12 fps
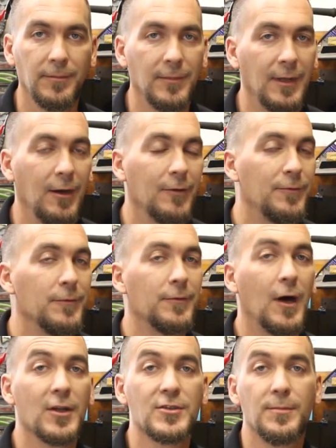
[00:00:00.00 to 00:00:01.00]
Now if you've
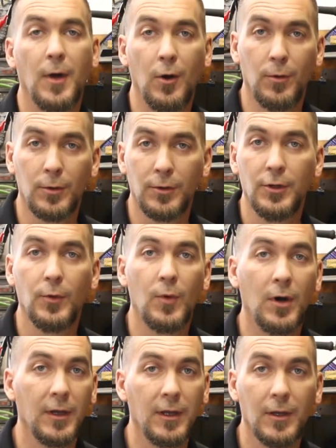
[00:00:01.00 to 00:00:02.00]
got some odor you
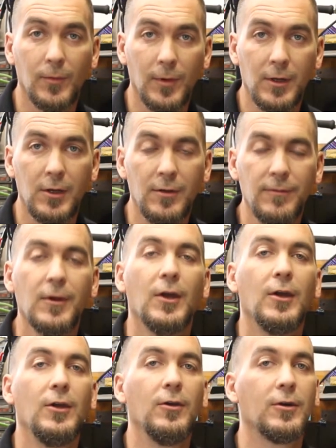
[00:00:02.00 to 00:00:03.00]
want to get rid of,
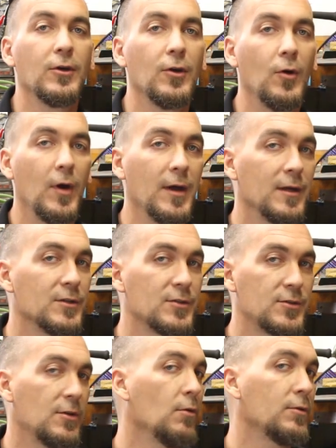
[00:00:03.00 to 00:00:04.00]
you can go ahead and
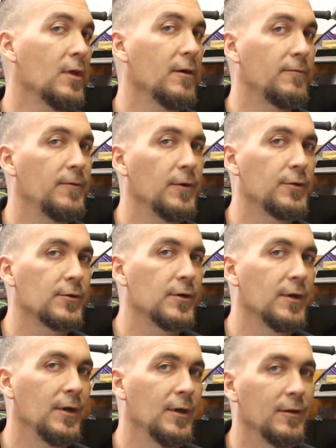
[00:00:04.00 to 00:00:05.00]
soak that filter
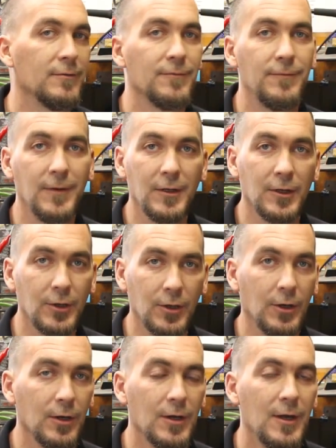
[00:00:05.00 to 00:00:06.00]
in
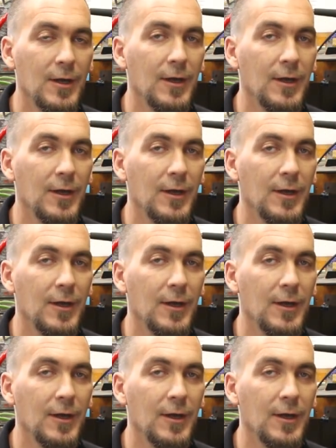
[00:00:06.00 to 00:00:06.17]
vinegar.